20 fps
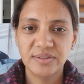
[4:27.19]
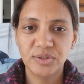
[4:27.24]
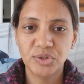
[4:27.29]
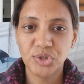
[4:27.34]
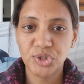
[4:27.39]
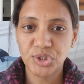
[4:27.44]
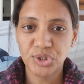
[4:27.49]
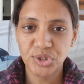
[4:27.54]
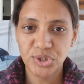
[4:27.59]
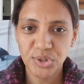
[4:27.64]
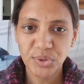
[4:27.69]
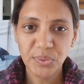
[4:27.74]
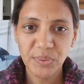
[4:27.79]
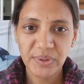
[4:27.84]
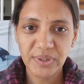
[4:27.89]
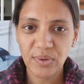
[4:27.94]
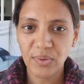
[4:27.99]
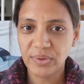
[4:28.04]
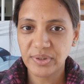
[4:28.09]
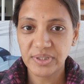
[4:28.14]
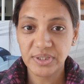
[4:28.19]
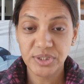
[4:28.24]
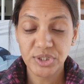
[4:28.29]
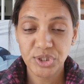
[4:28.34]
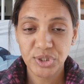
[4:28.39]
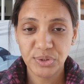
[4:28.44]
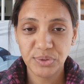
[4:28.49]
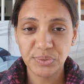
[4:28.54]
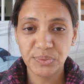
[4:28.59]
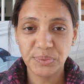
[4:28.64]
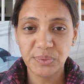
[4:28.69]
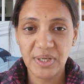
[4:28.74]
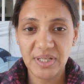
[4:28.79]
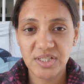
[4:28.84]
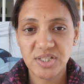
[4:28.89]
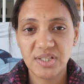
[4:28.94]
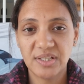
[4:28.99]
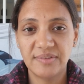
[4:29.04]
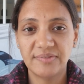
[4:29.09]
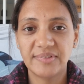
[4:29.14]
you should do in order to
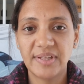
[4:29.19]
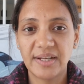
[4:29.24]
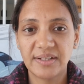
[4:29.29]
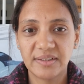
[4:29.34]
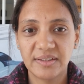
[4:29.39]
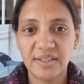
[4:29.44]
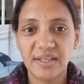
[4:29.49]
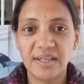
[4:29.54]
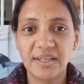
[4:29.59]
achieve that